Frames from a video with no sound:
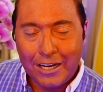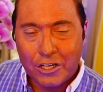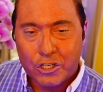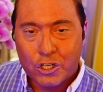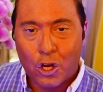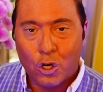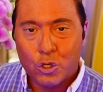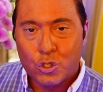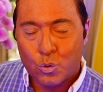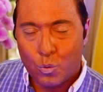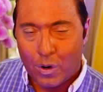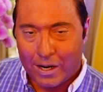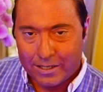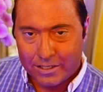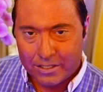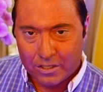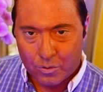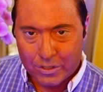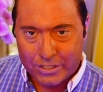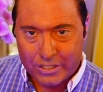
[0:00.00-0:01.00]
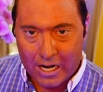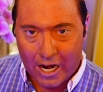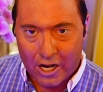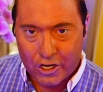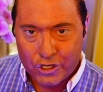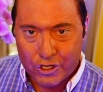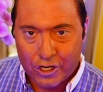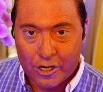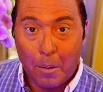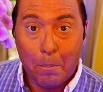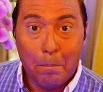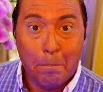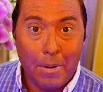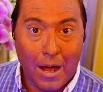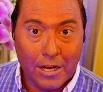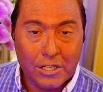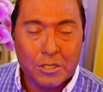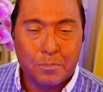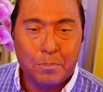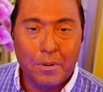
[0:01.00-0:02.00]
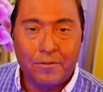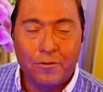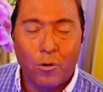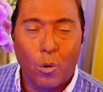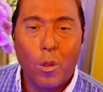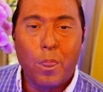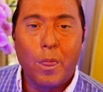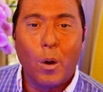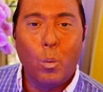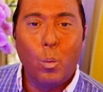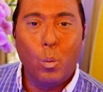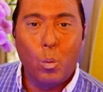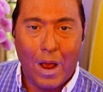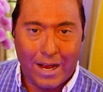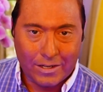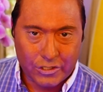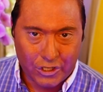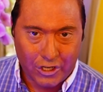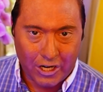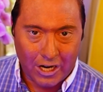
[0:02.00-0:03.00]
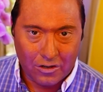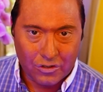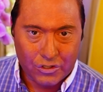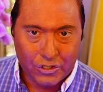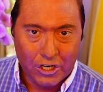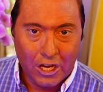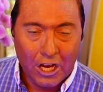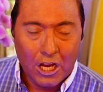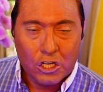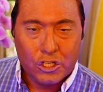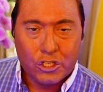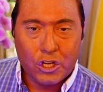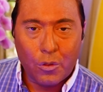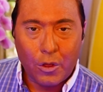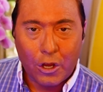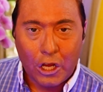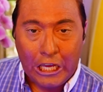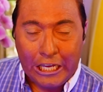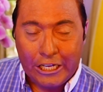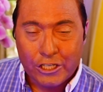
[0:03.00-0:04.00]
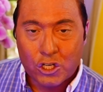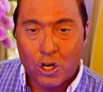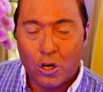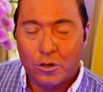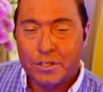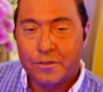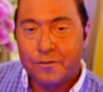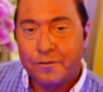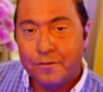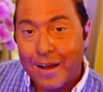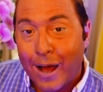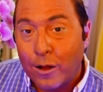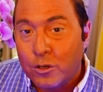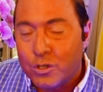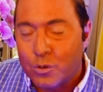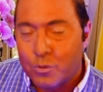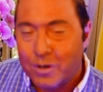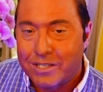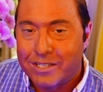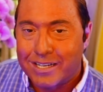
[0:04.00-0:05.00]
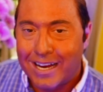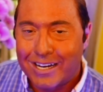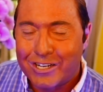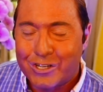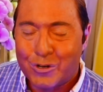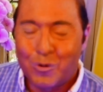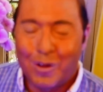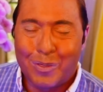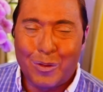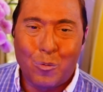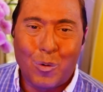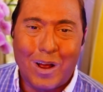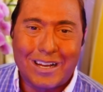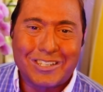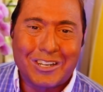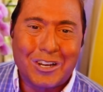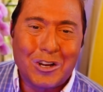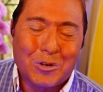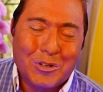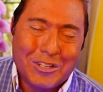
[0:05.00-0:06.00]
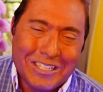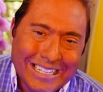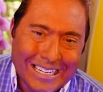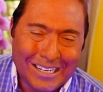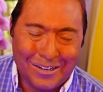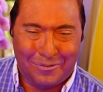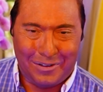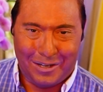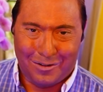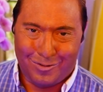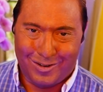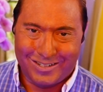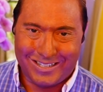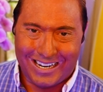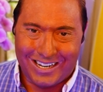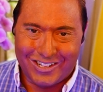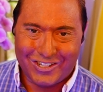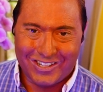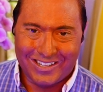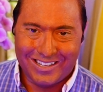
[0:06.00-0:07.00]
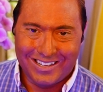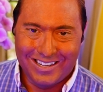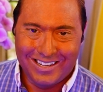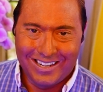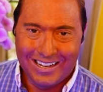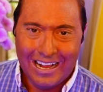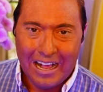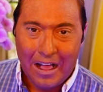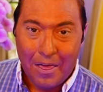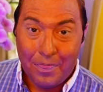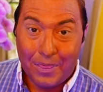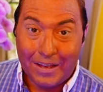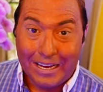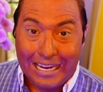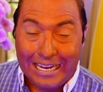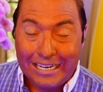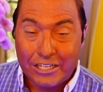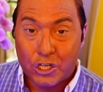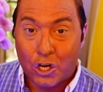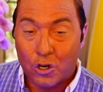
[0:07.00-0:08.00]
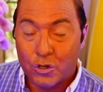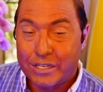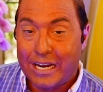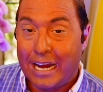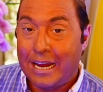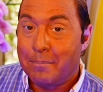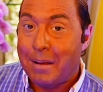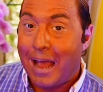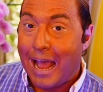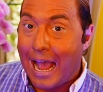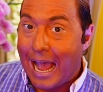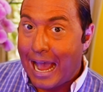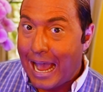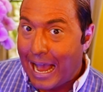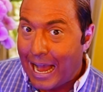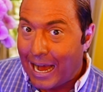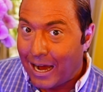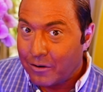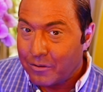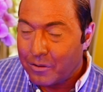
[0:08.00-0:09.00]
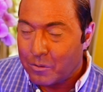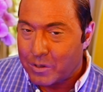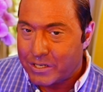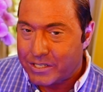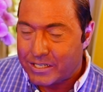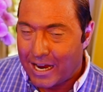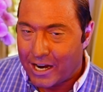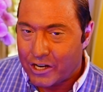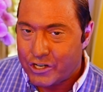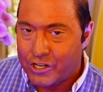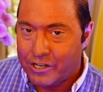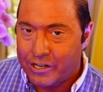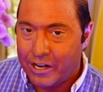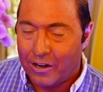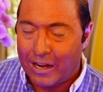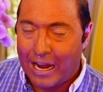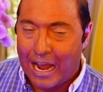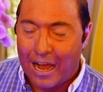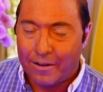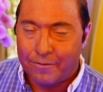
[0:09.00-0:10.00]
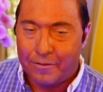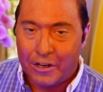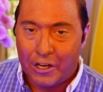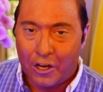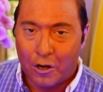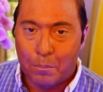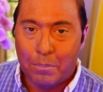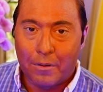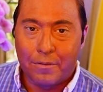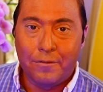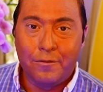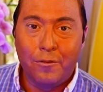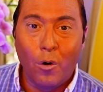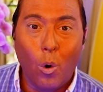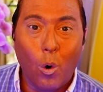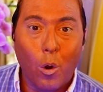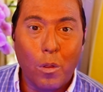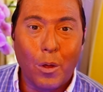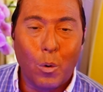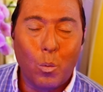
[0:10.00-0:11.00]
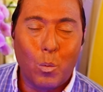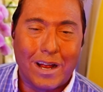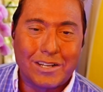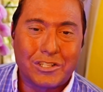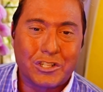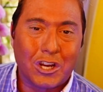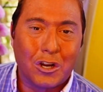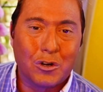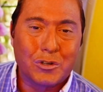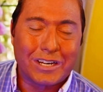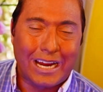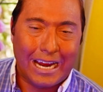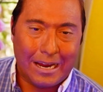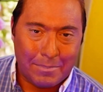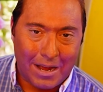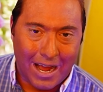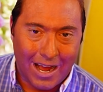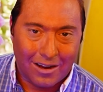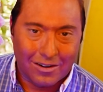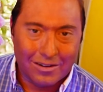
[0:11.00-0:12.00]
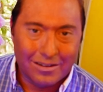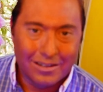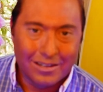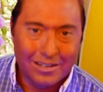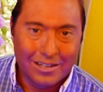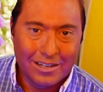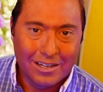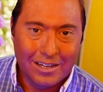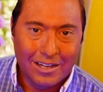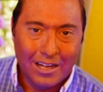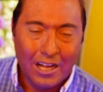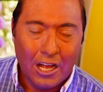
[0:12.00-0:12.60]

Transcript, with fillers: The East Coast went into the recession months before the West Coast. So the East Coast felt a recession when the West Coast didn't feel a recession. The East Coast came out of the recession nearly half a year before the West Coast came out.